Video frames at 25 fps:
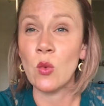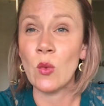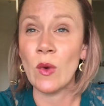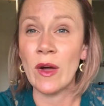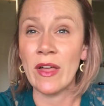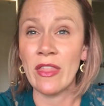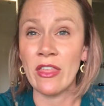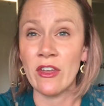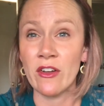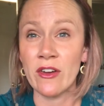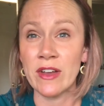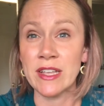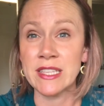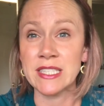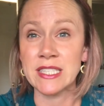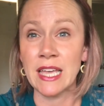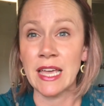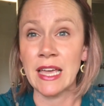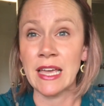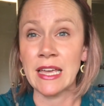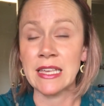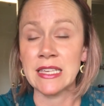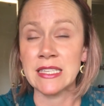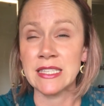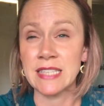whether it's
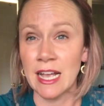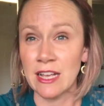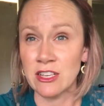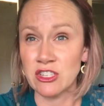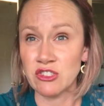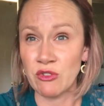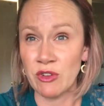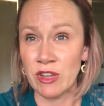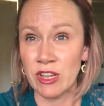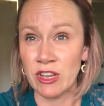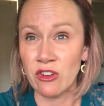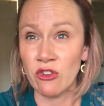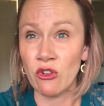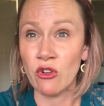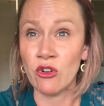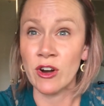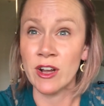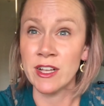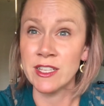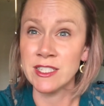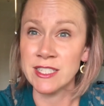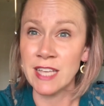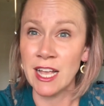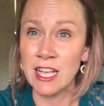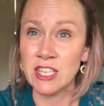a saturated or
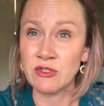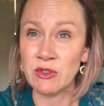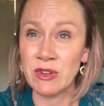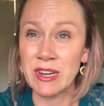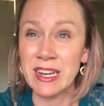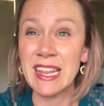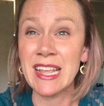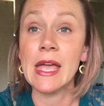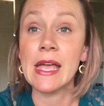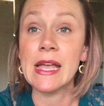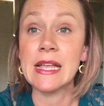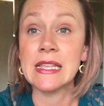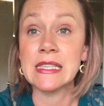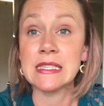unsaturated,